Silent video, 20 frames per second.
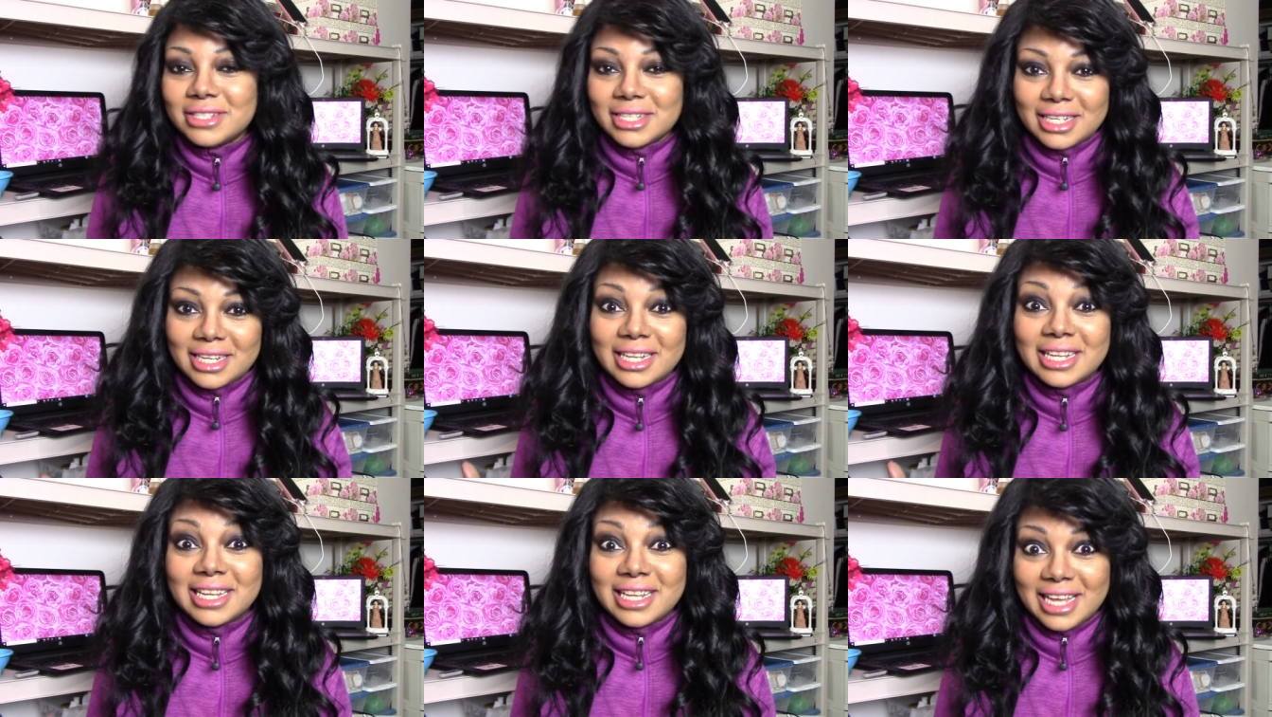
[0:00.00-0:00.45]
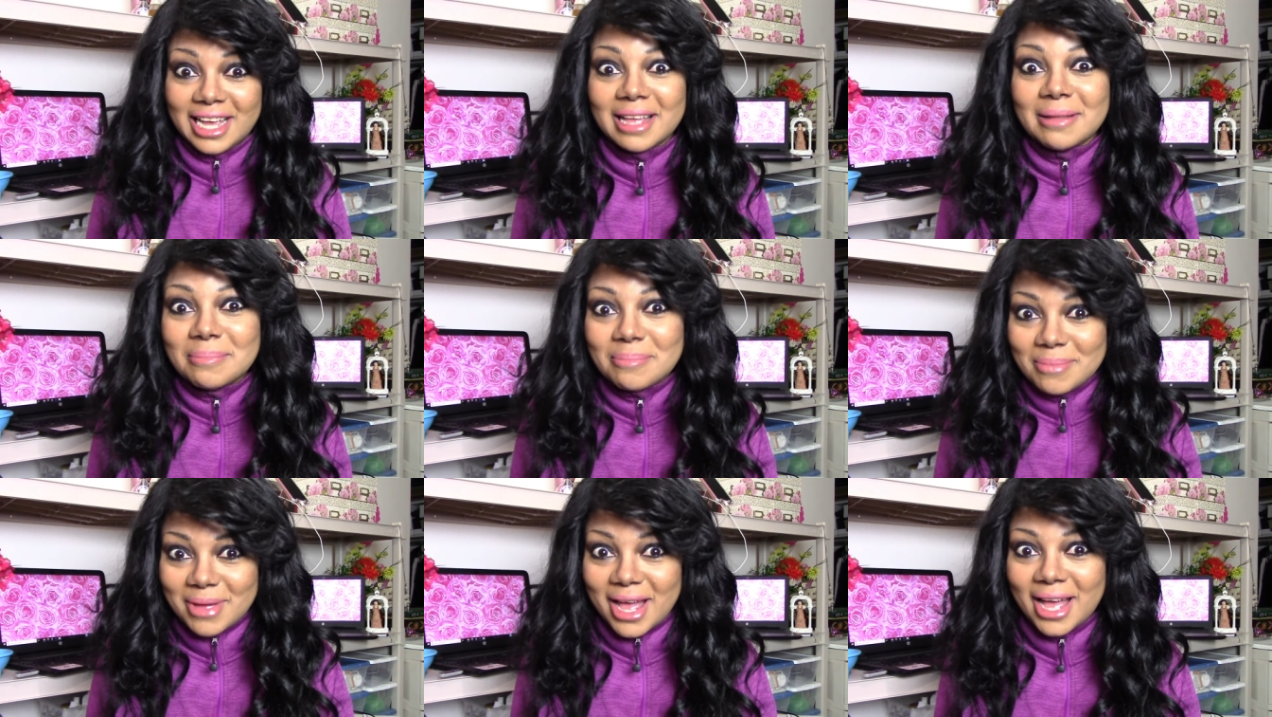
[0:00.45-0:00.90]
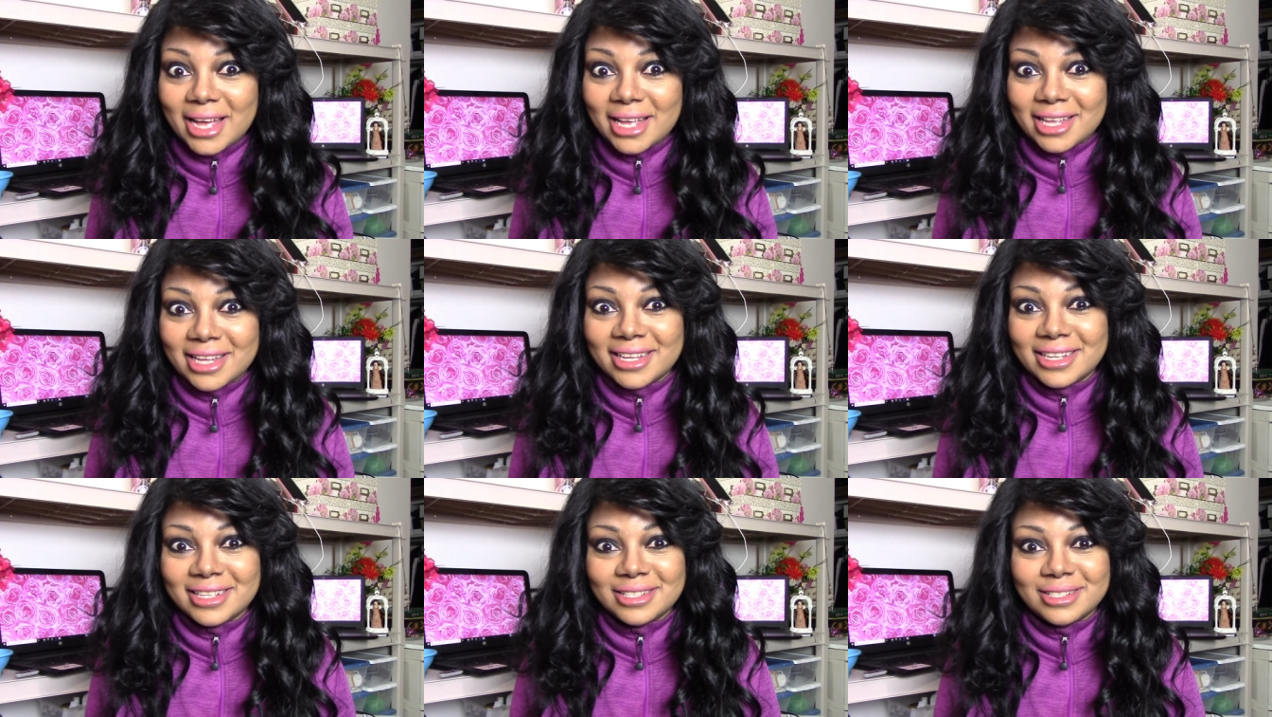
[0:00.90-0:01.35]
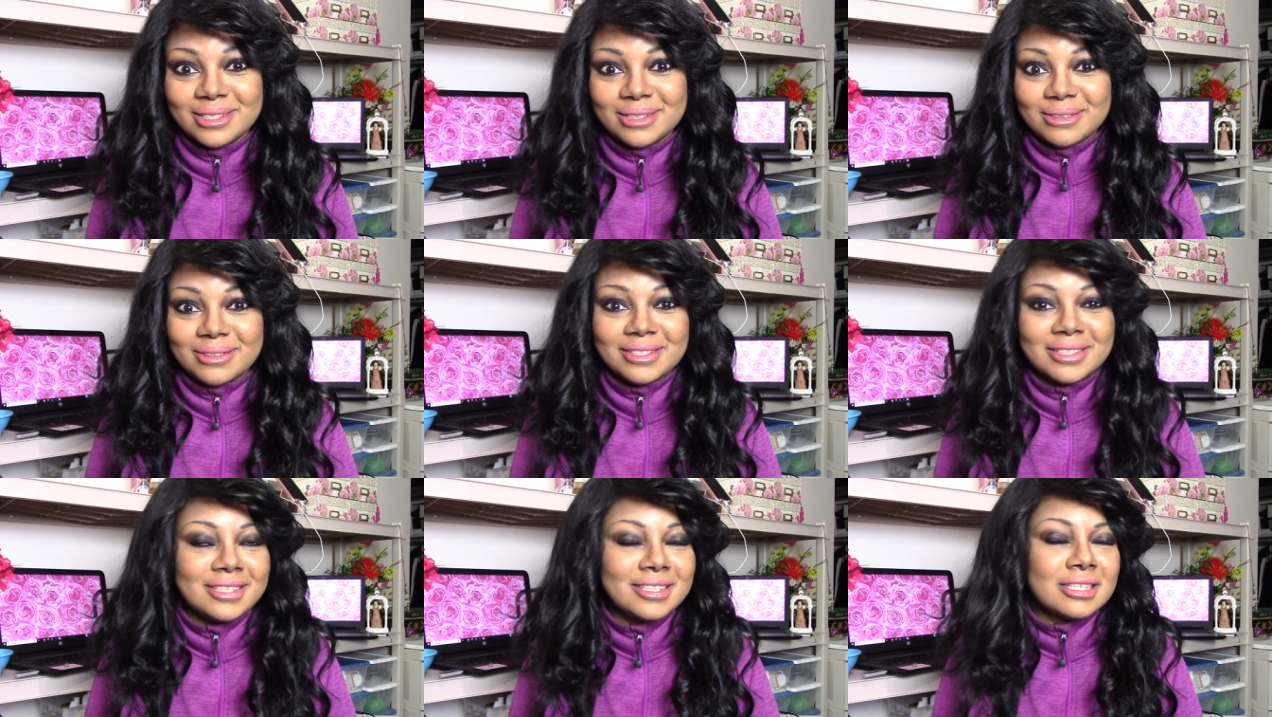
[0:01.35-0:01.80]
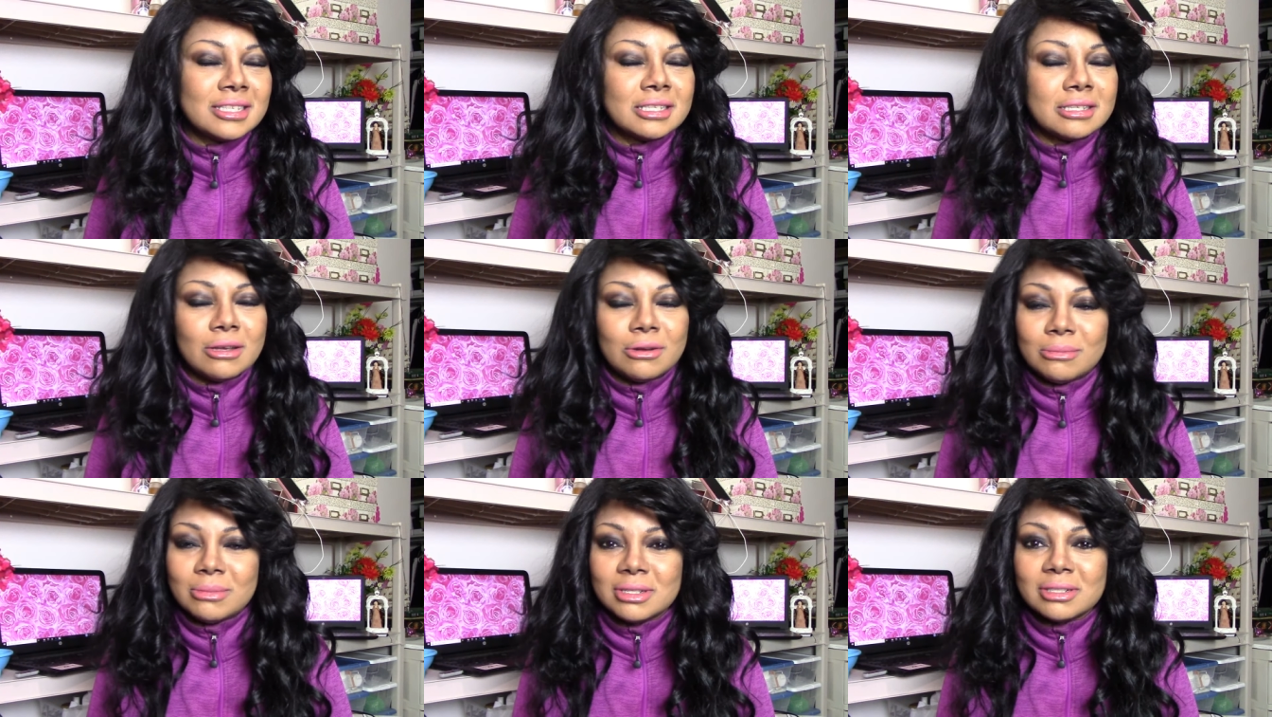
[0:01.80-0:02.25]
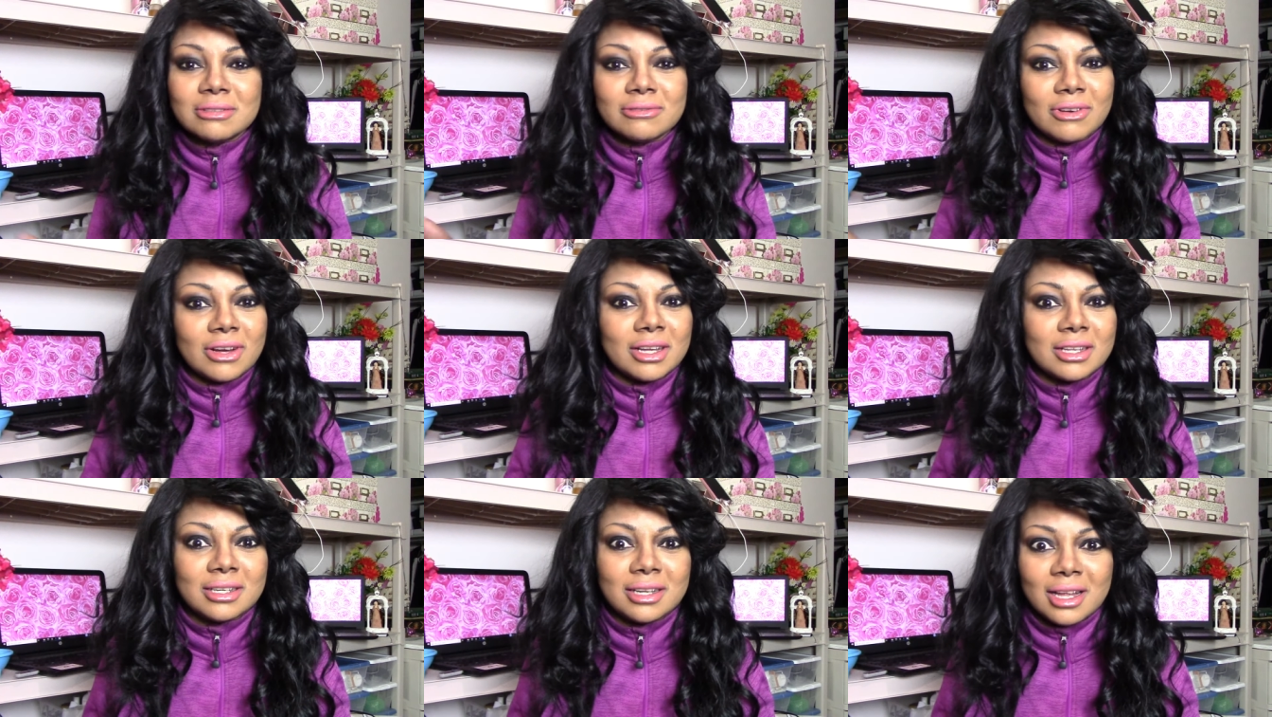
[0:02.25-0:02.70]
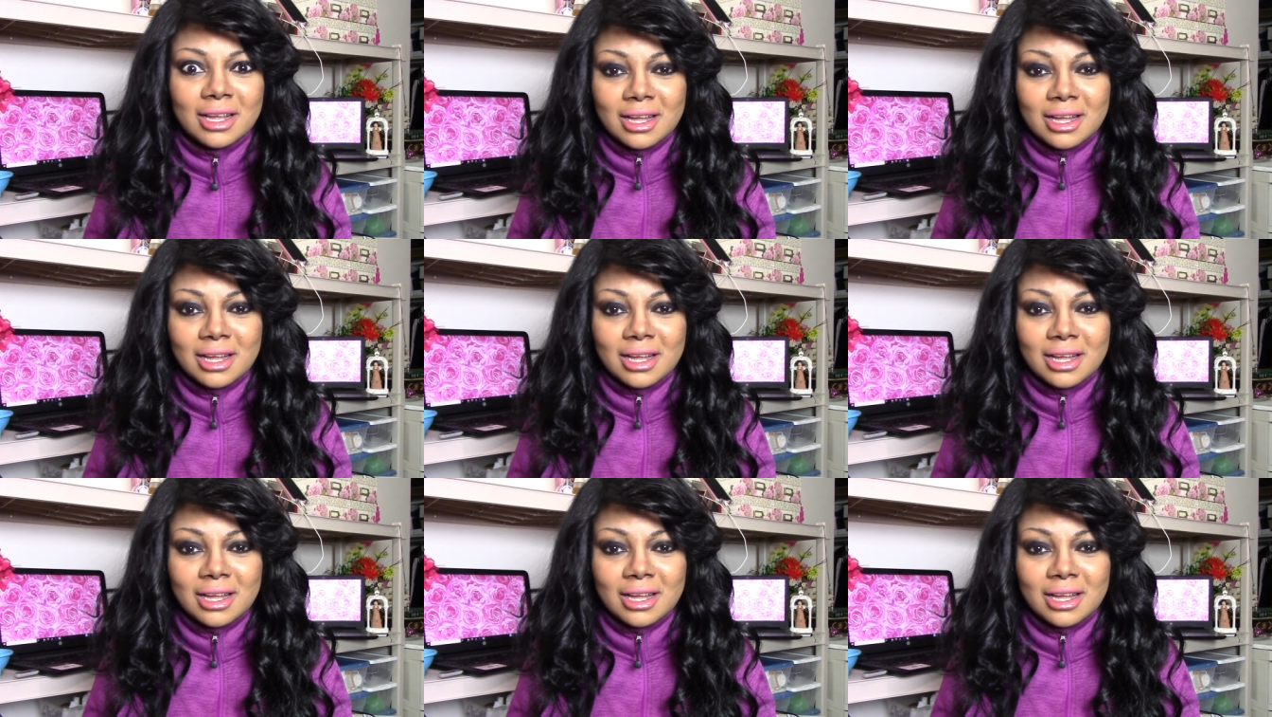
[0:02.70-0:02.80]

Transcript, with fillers: to get back into it's so much fun